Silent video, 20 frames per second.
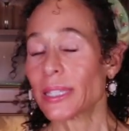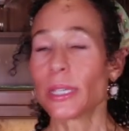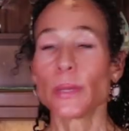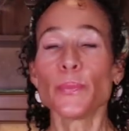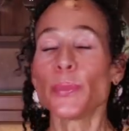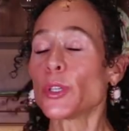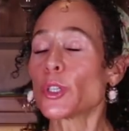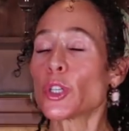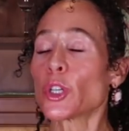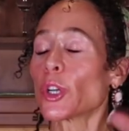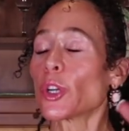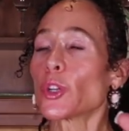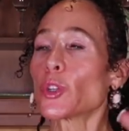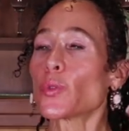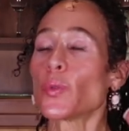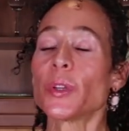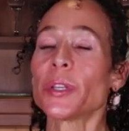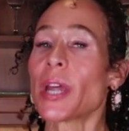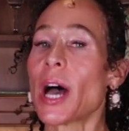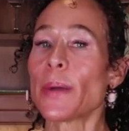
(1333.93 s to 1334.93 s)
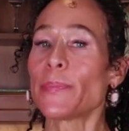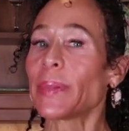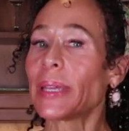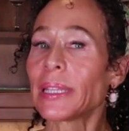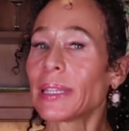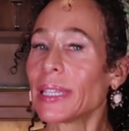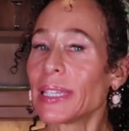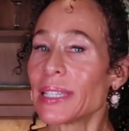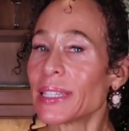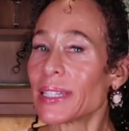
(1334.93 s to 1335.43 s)
Simple sugars will not
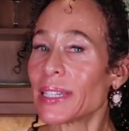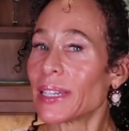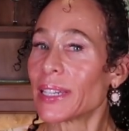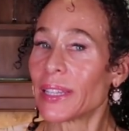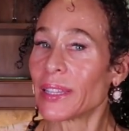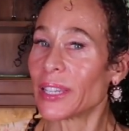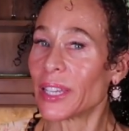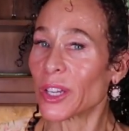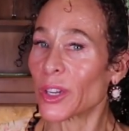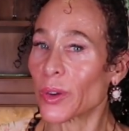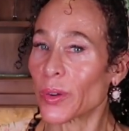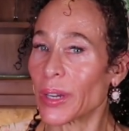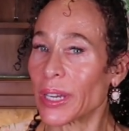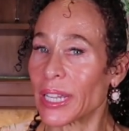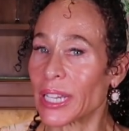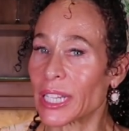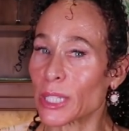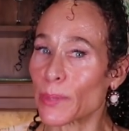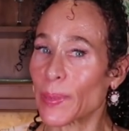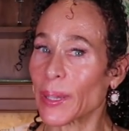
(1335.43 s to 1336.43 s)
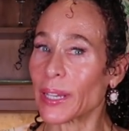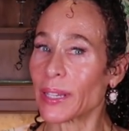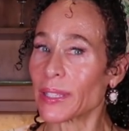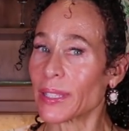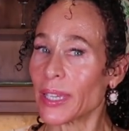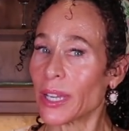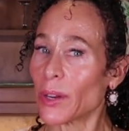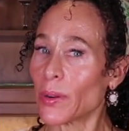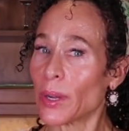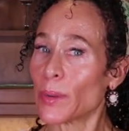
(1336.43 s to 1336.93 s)
be listed in the ingredients
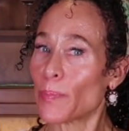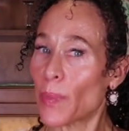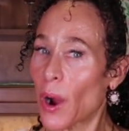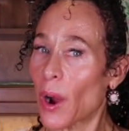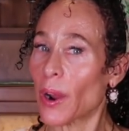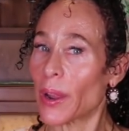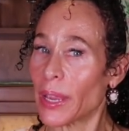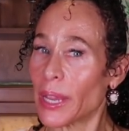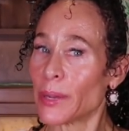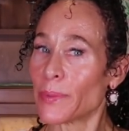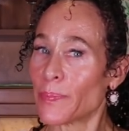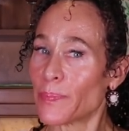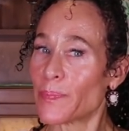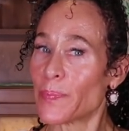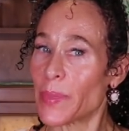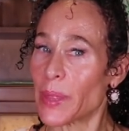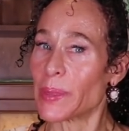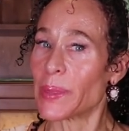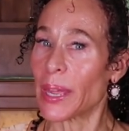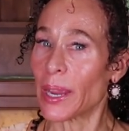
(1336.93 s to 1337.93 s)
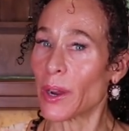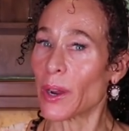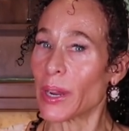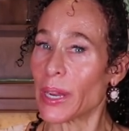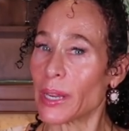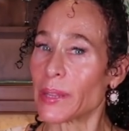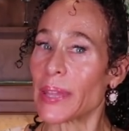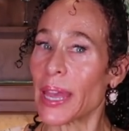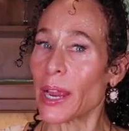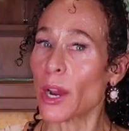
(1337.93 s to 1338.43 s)
because they're in part in
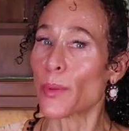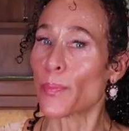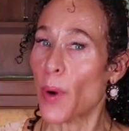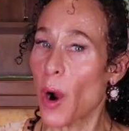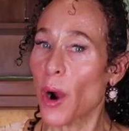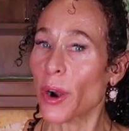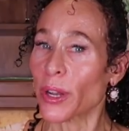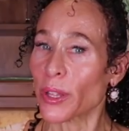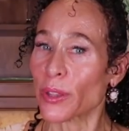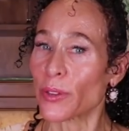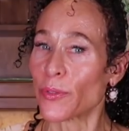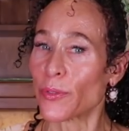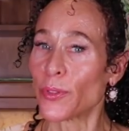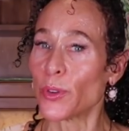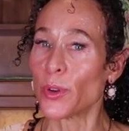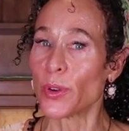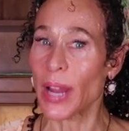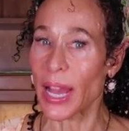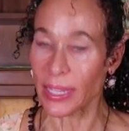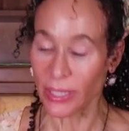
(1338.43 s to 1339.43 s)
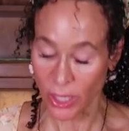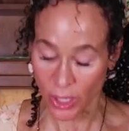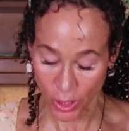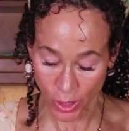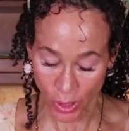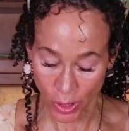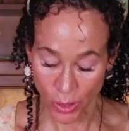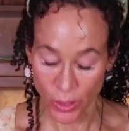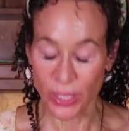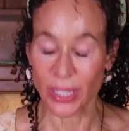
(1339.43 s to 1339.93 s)
they're, they are part of the food as it
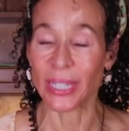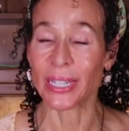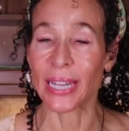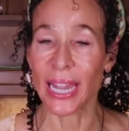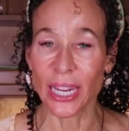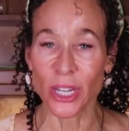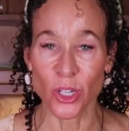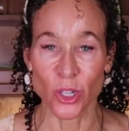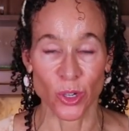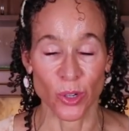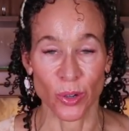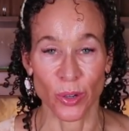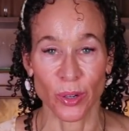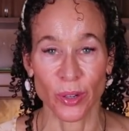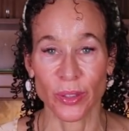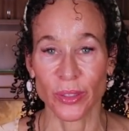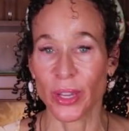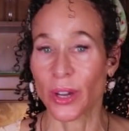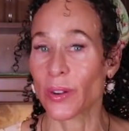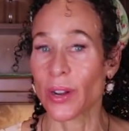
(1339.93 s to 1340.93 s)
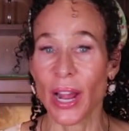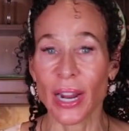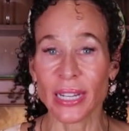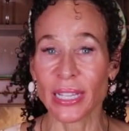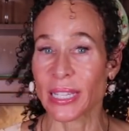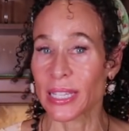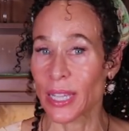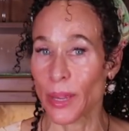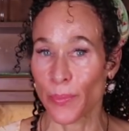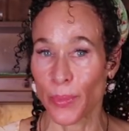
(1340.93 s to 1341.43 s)
occurs in nature. They're not
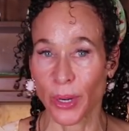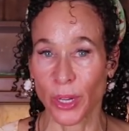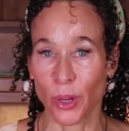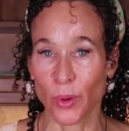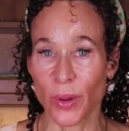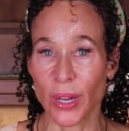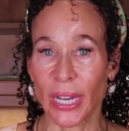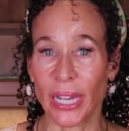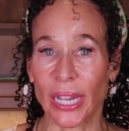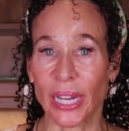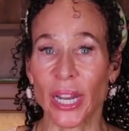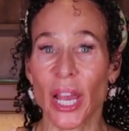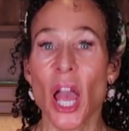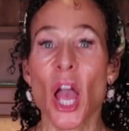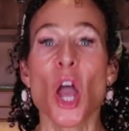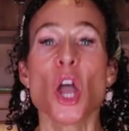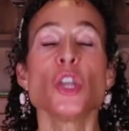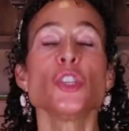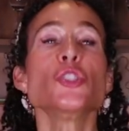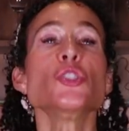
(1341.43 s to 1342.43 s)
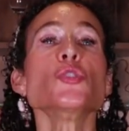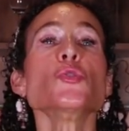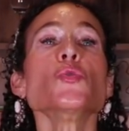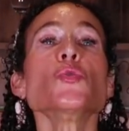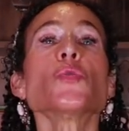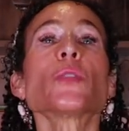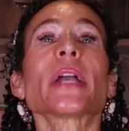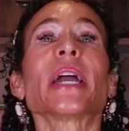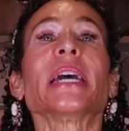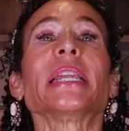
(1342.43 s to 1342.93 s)
a separate ingredient.
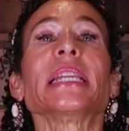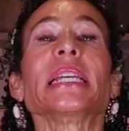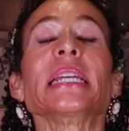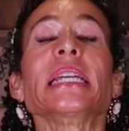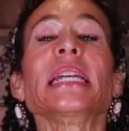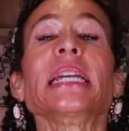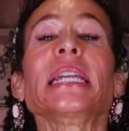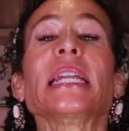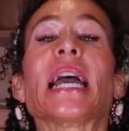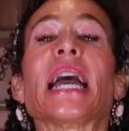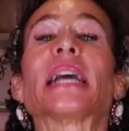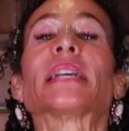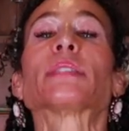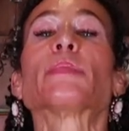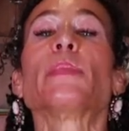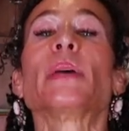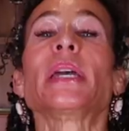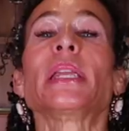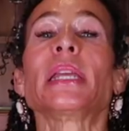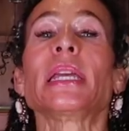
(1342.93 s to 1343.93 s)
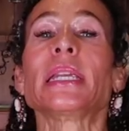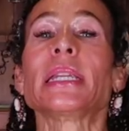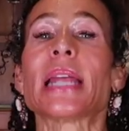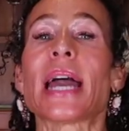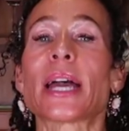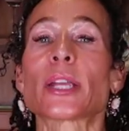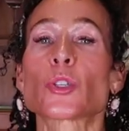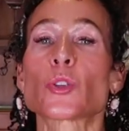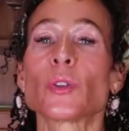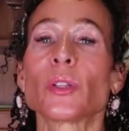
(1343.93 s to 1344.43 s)
You can eat as many
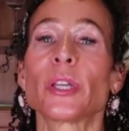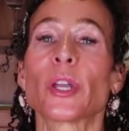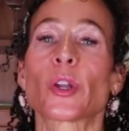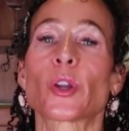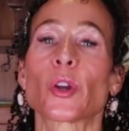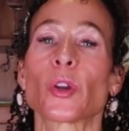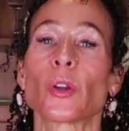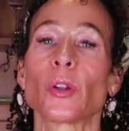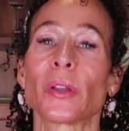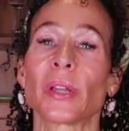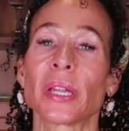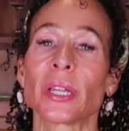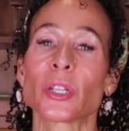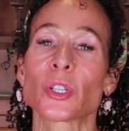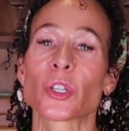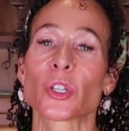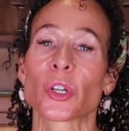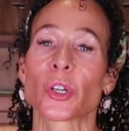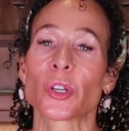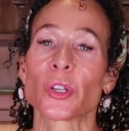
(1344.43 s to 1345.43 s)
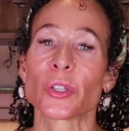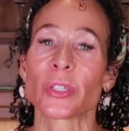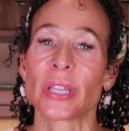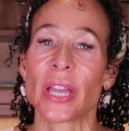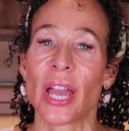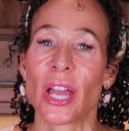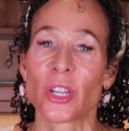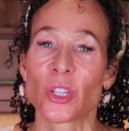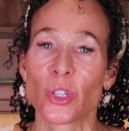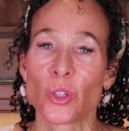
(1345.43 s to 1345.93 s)
naturally occurring sugars
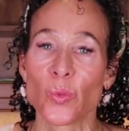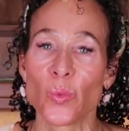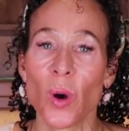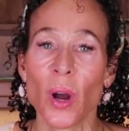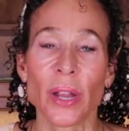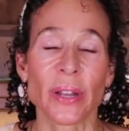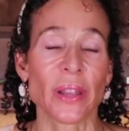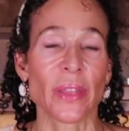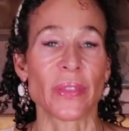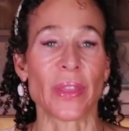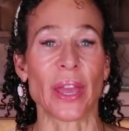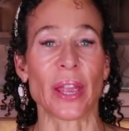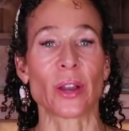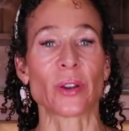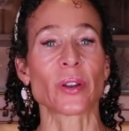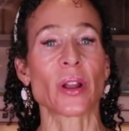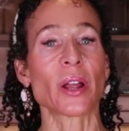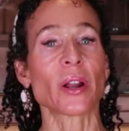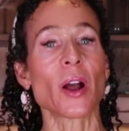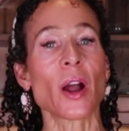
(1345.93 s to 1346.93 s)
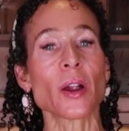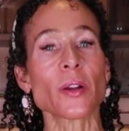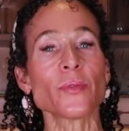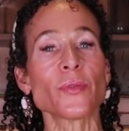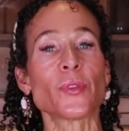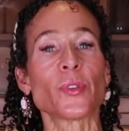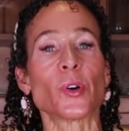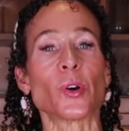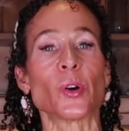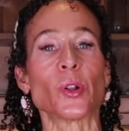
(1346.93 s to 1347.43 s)
as you want. They are not
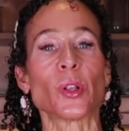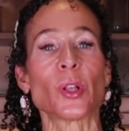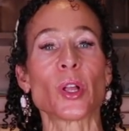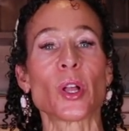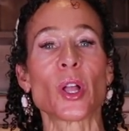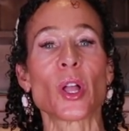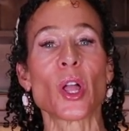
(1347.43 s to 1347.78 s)
harmful.